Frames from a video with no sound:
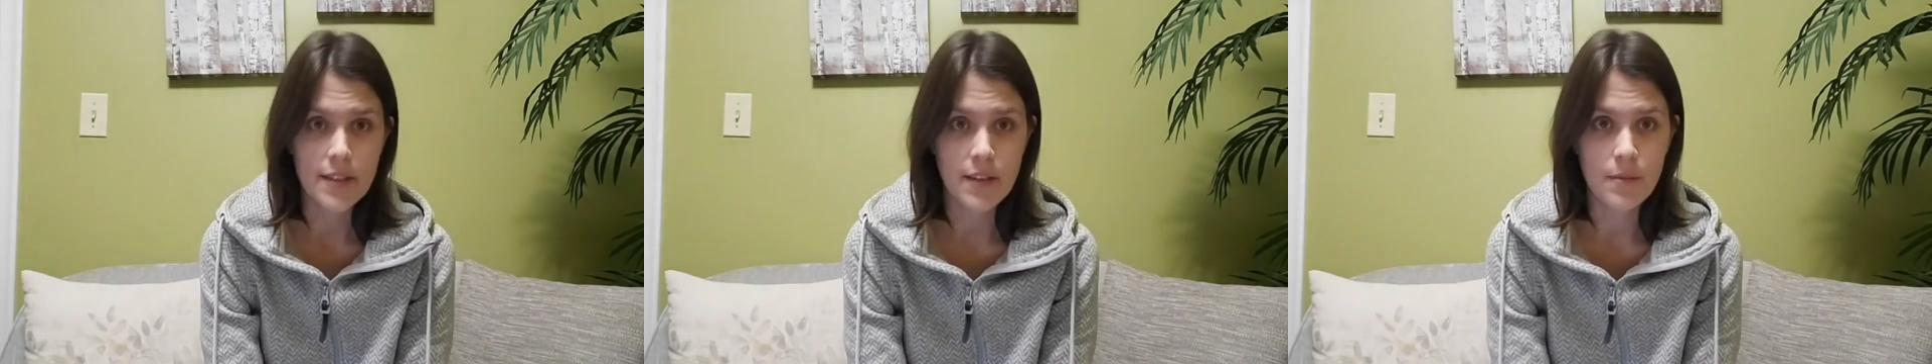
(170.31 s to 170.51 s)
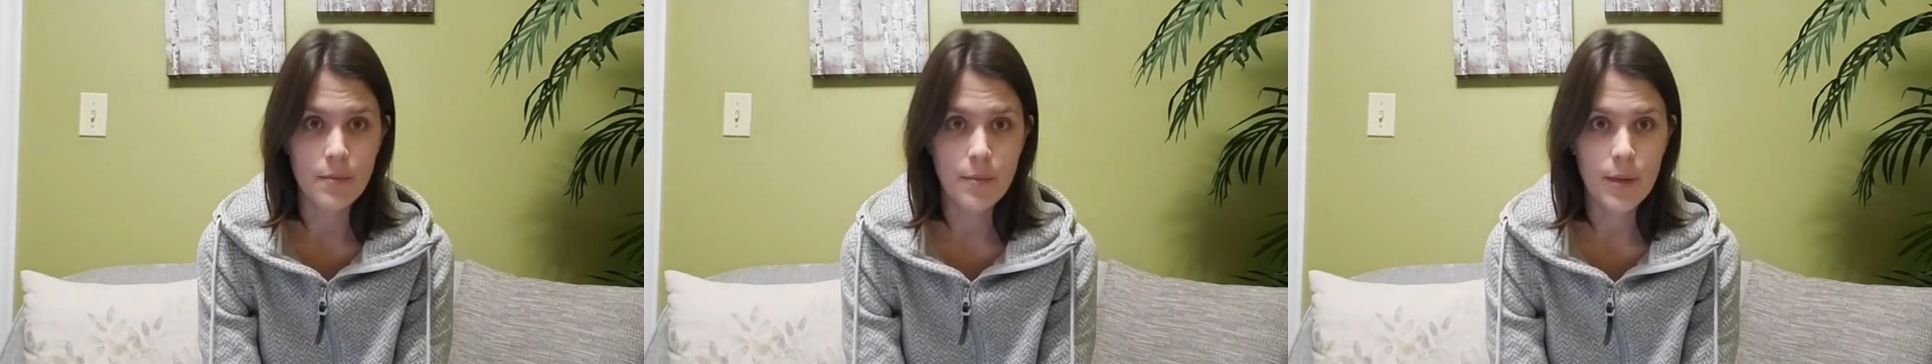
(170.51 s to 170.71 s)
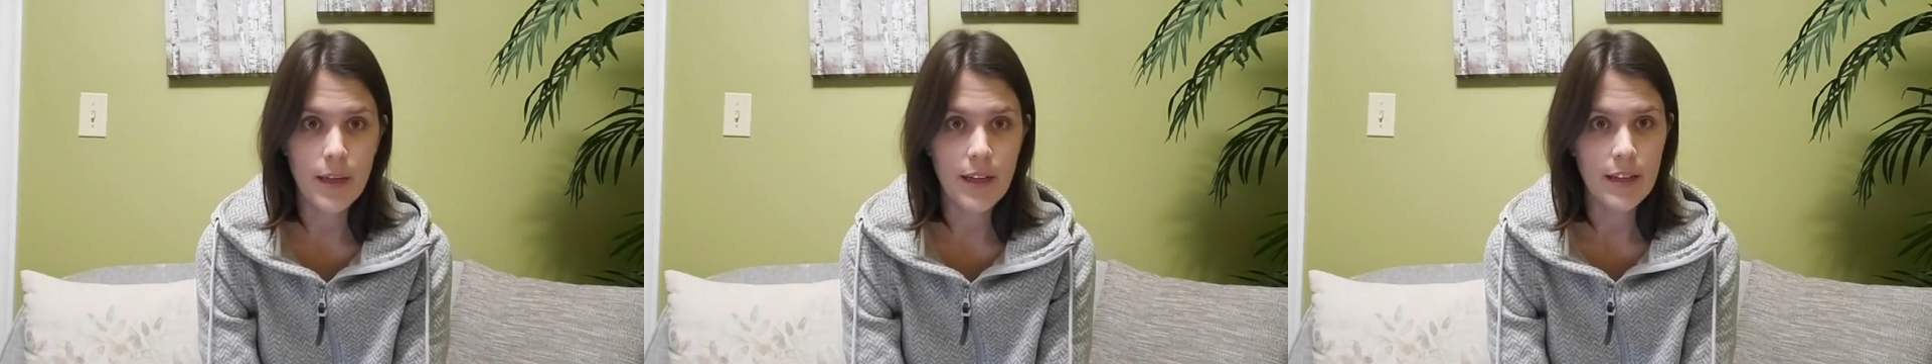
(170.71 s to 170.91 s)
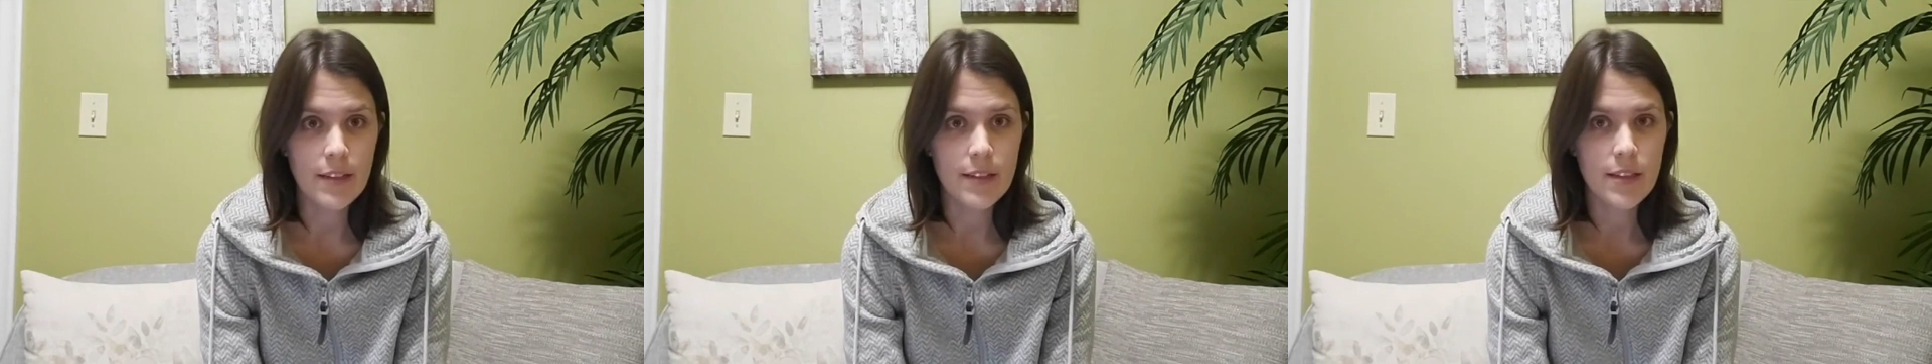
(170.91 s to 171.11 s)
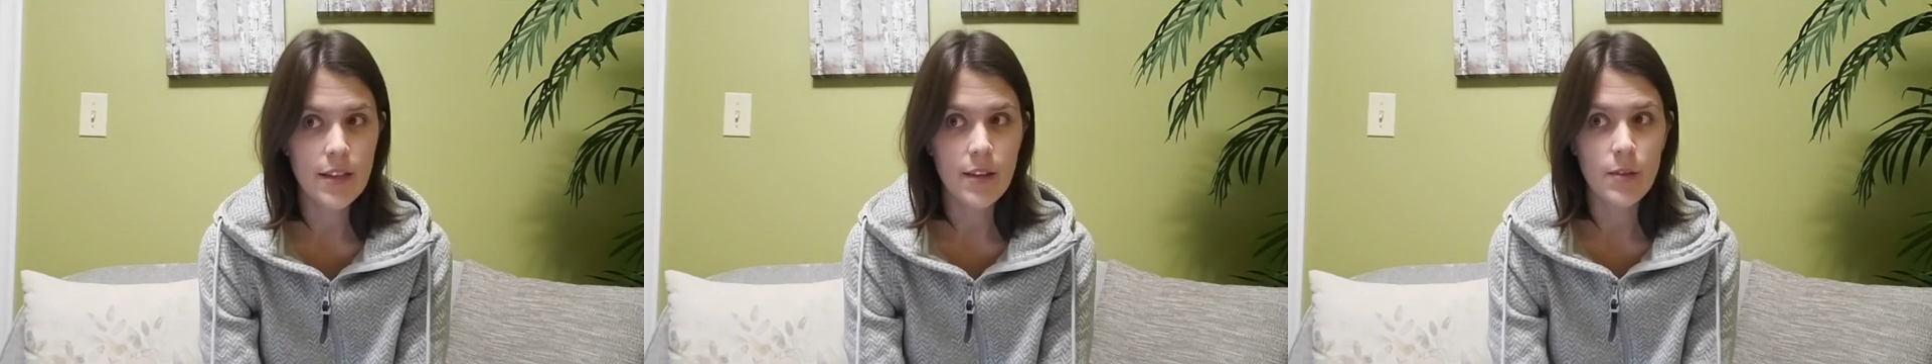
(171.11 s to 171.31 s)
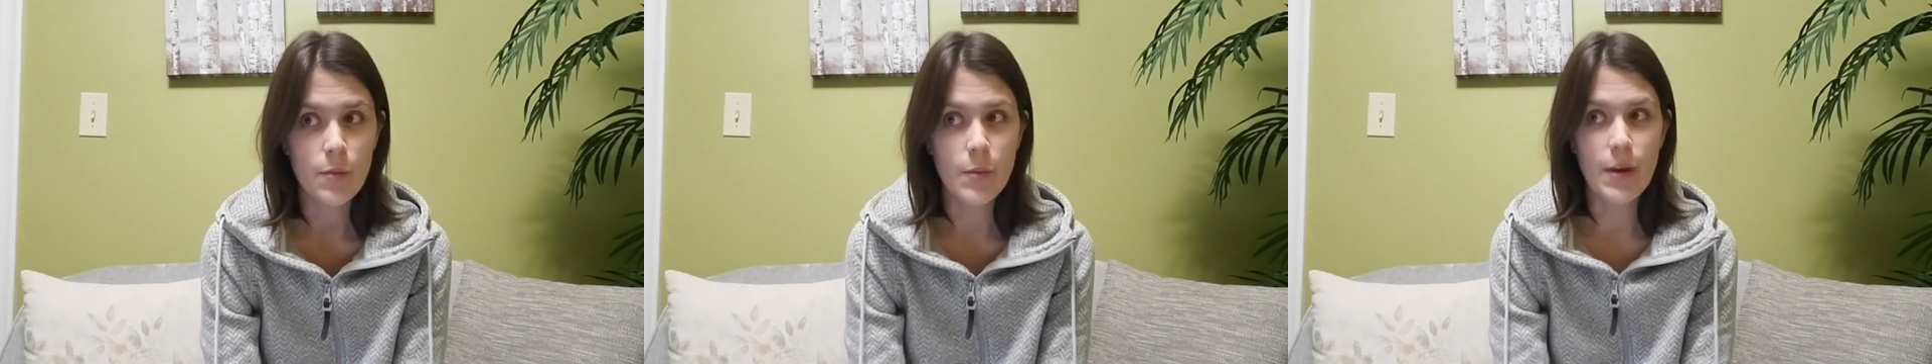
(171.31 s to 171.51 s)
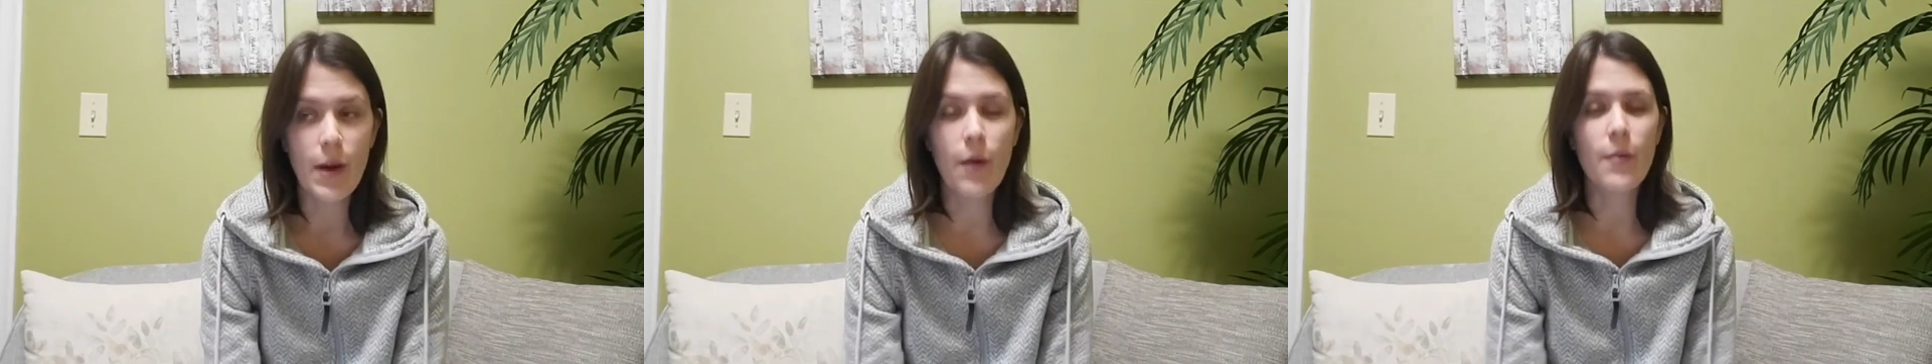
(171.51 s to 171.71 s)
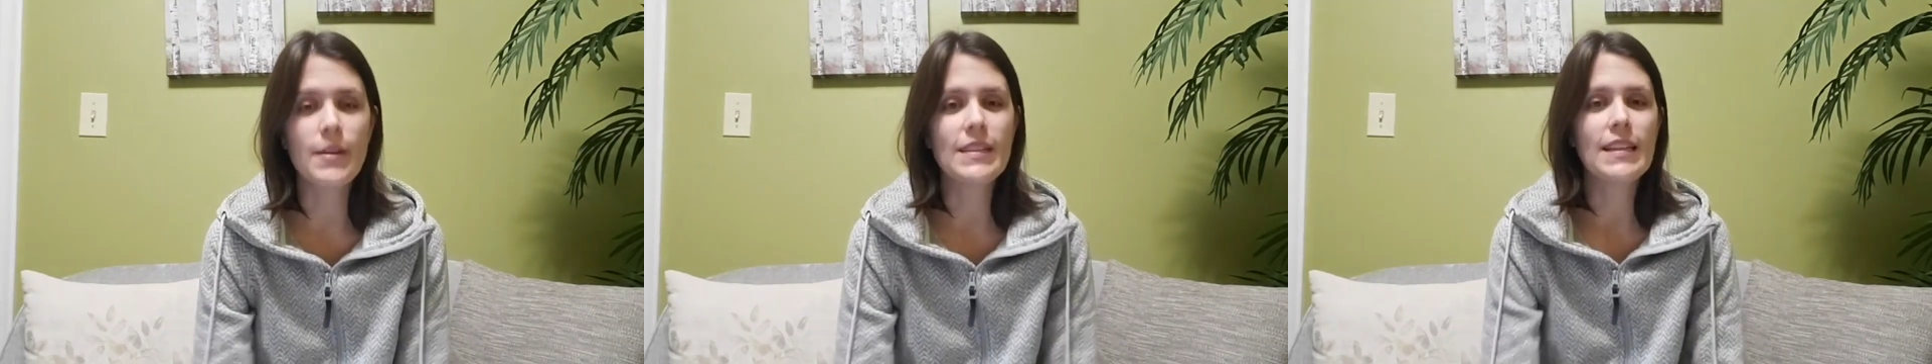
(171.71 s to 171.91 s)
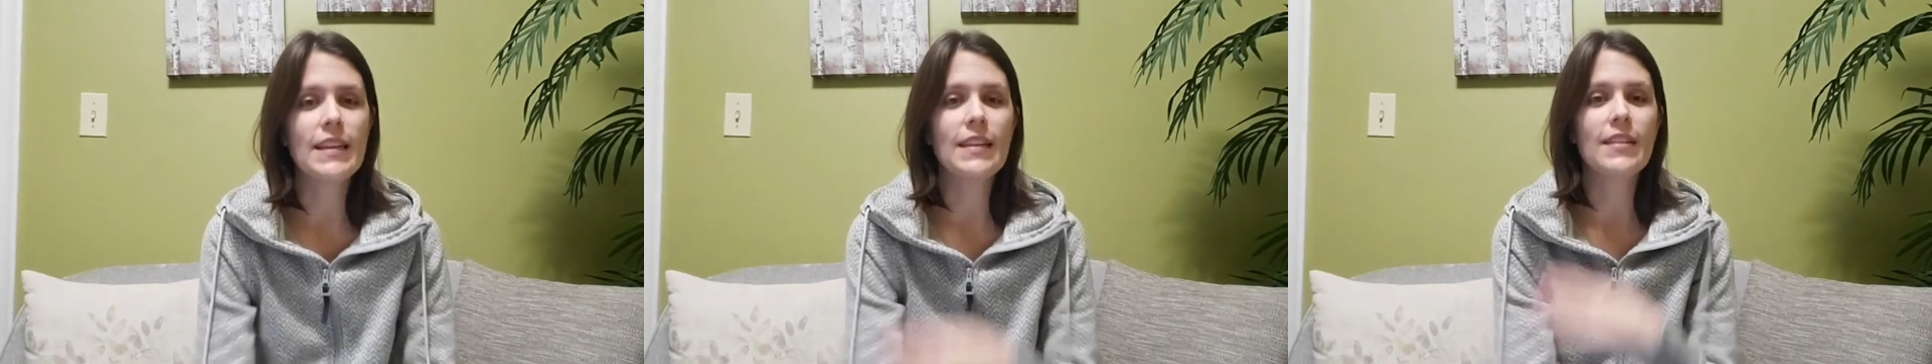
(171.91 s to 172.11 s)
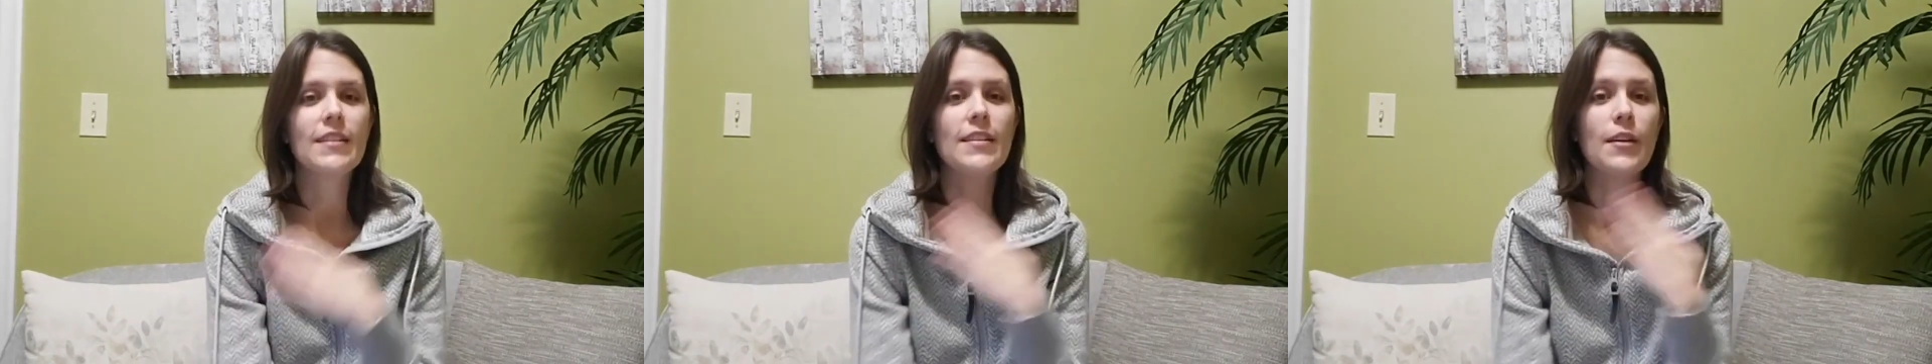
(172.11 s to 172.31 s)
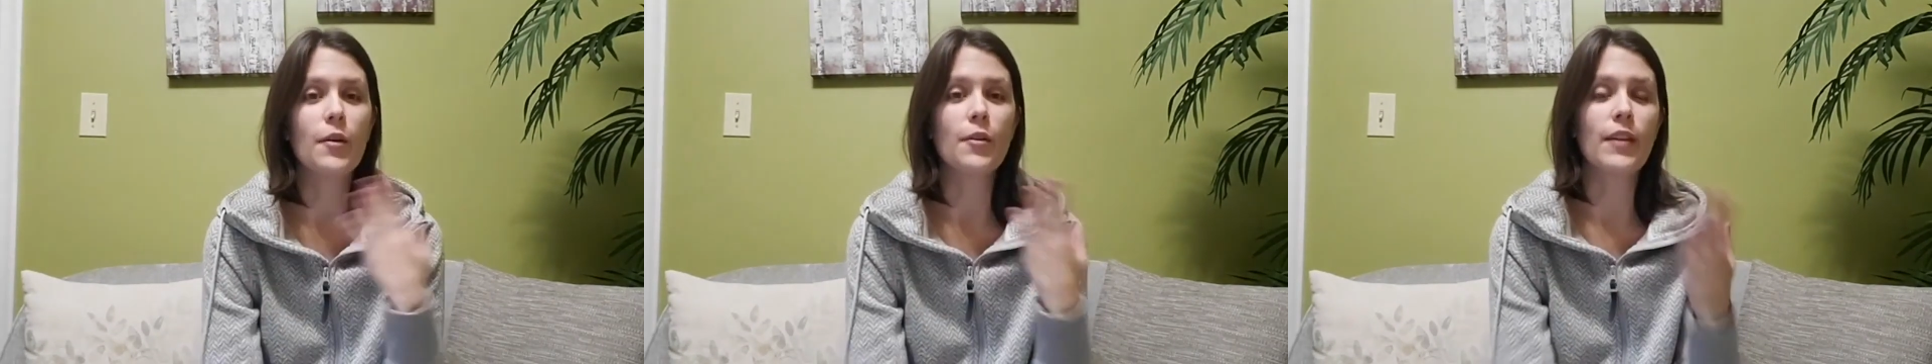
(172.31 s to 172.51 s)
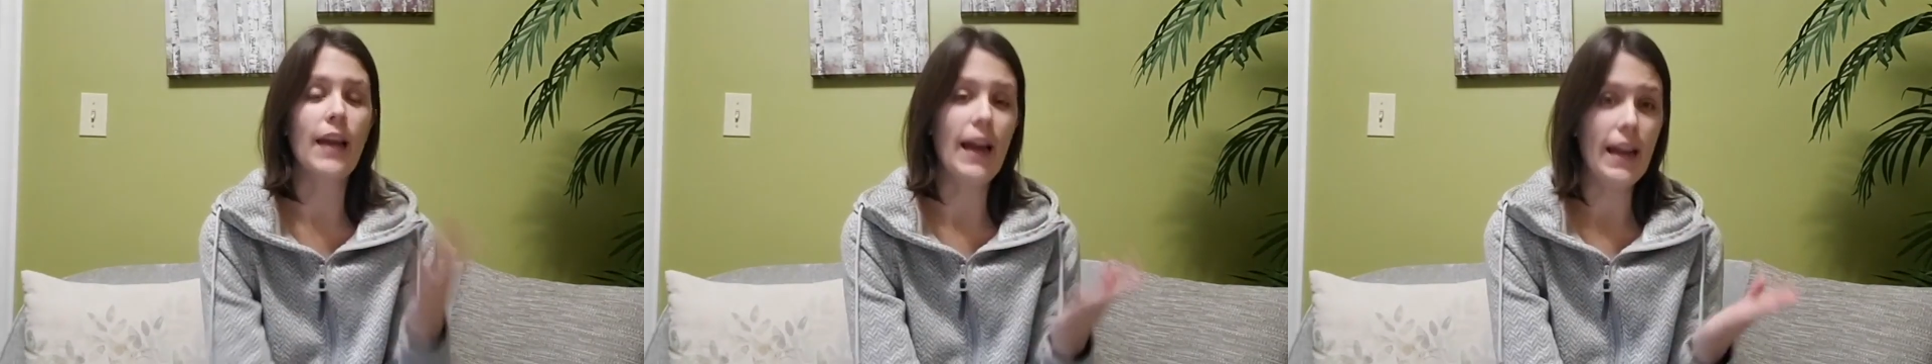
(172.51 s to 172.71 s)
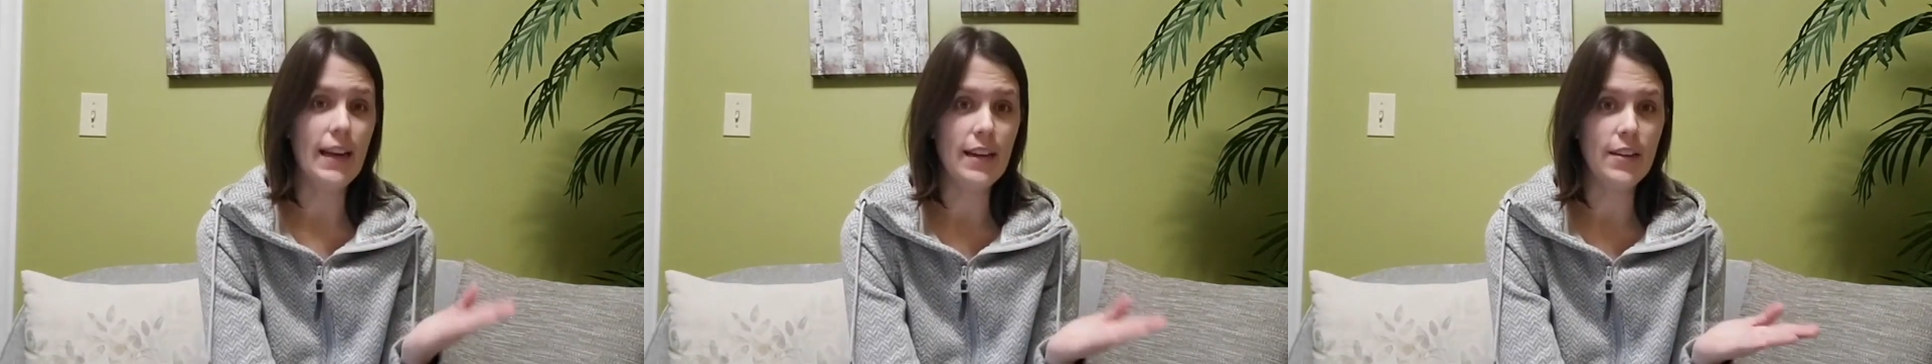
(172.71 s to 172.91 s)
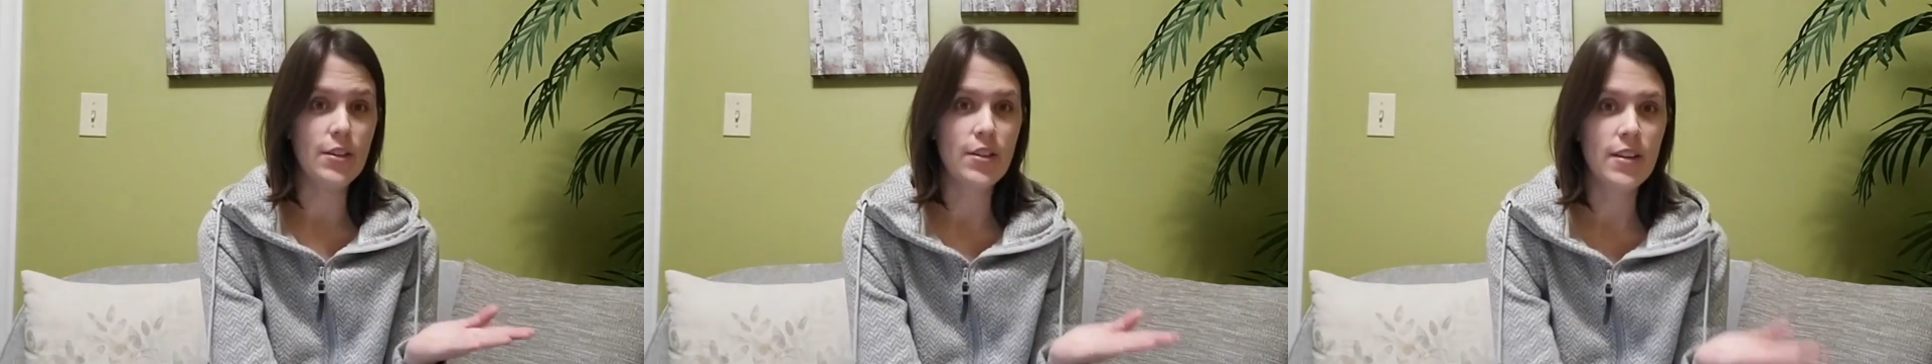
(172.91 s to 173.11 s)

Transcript: because we always hear the old adage,